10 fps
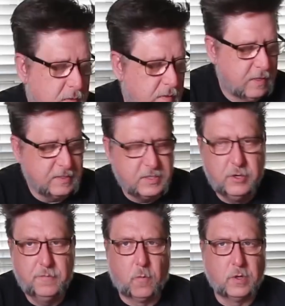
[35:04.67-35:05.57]
This
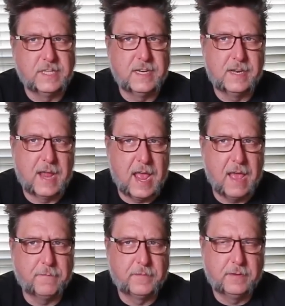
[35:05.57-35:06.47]
new
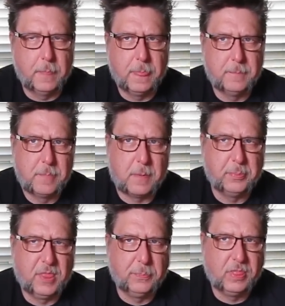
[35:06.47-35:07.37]
14.5
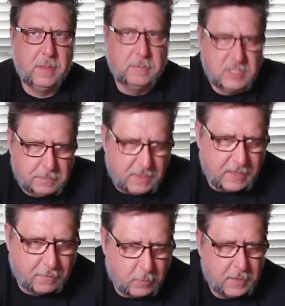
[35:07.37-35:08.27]

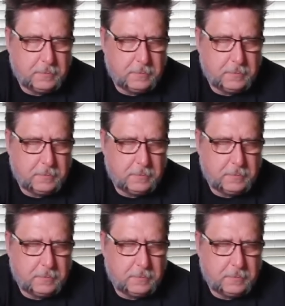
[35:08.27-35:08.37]
spitting everywhere.